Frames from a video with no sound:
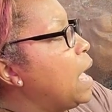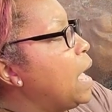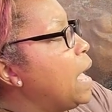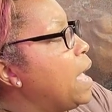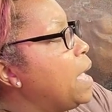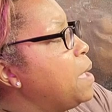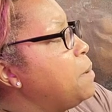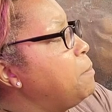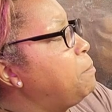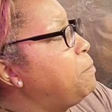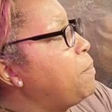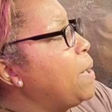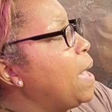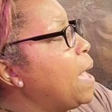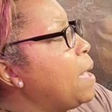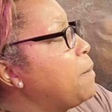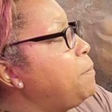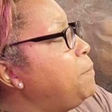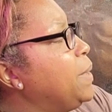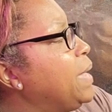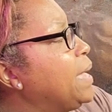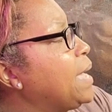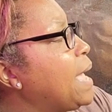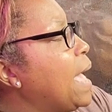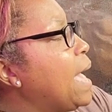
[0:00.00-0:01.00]
I'm
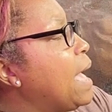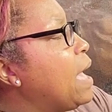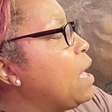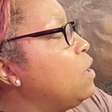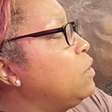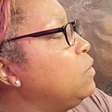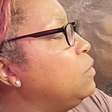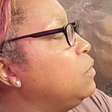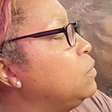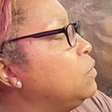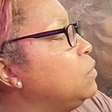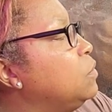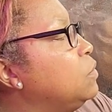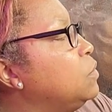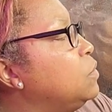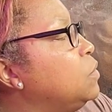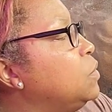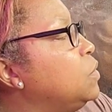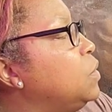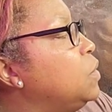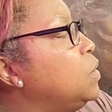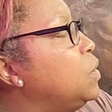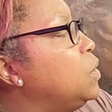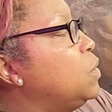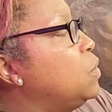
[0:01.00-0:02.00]
popping out
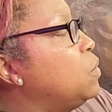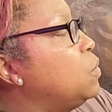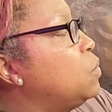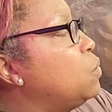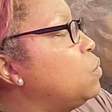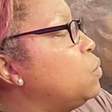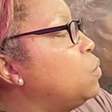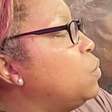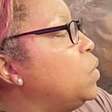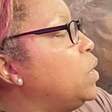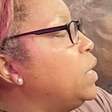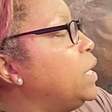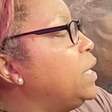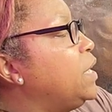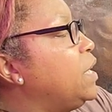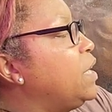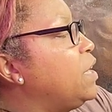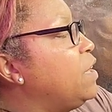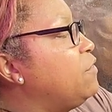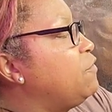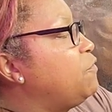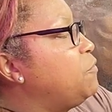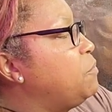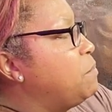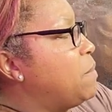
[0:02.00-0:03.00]
one
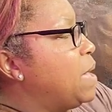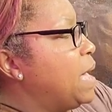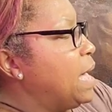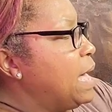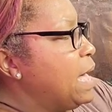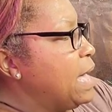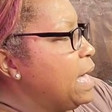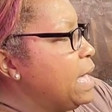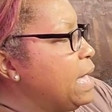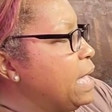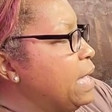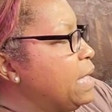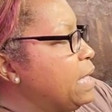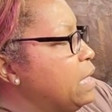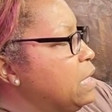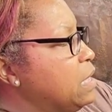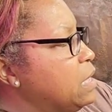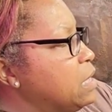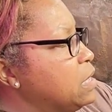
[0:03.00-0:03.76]
of my